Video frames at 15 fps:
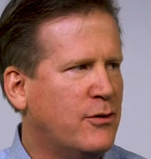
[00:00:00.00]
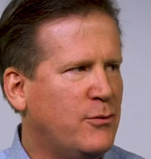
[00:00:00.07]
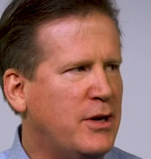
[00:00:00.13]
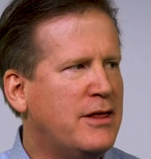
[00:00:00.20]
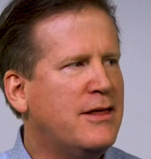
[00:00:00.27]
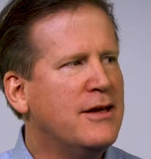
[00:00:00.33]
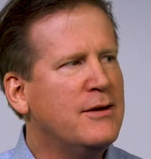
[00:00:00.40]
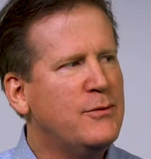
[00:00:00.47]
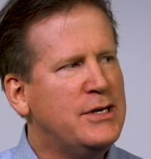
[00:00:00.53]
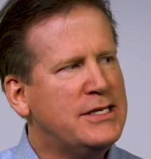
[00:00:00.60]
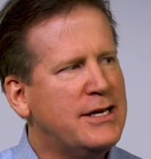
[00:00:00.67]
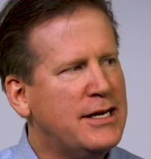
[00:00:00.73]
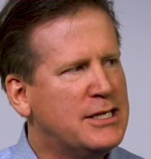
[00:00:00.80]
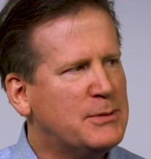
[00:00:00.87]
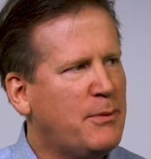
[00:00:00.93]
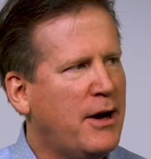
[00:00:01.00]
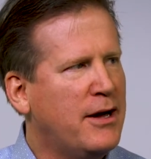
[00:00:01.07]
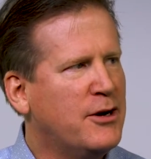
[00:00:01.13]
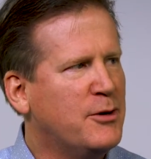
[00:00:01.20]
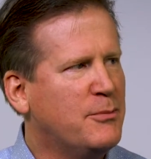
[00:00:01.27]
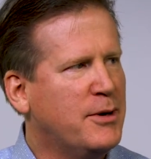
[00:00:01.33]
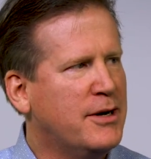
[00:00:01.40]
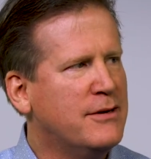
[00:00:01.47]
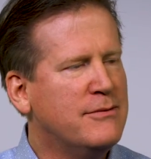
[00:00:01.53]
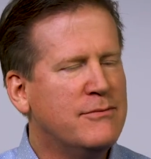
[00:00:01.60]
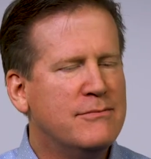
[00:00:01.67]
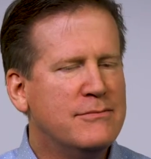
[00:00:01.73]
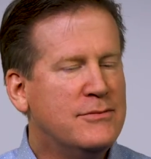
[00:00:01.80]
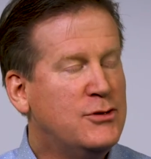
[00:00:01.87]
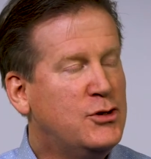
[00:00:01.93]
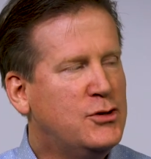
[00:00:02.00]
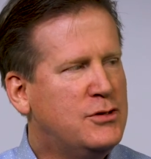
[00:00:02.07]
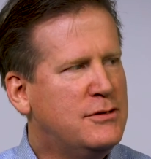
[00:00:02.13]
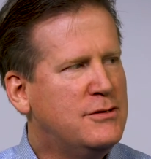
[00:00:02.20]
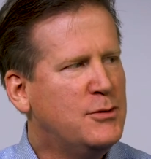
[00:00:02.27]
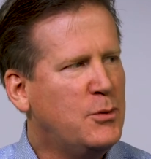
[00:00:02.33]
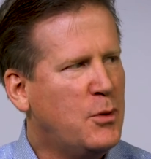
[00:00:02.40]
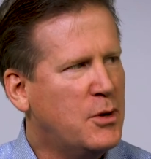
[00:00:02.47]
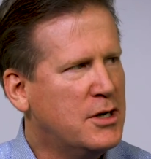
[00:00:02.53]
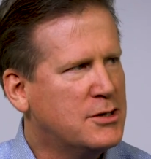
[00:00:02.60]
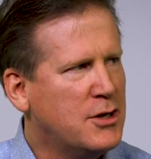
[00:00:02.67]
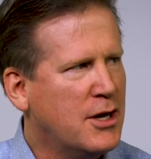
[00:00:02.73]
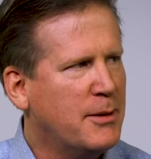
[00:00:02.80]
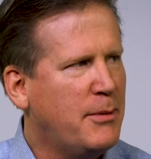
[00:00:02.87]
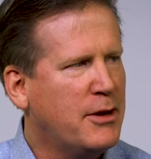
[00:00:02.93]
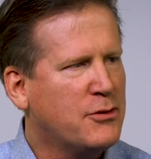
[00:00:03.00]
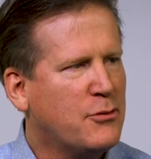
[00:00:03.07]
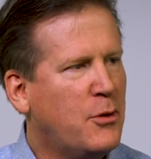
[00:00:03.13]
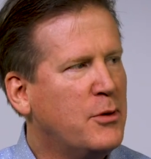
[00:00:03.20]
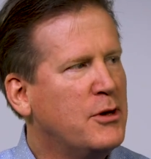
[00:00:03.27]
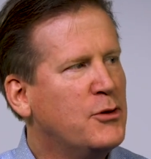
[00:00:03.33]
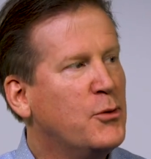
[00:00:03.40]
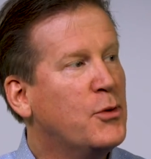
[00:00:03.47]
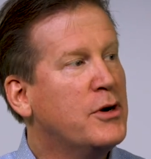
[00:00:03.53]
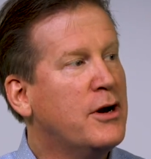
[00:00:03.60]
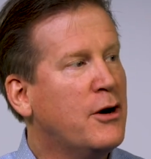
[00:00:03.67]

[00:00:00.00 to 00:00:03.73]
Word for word: We say spider, but do we want to talk about throwing in the word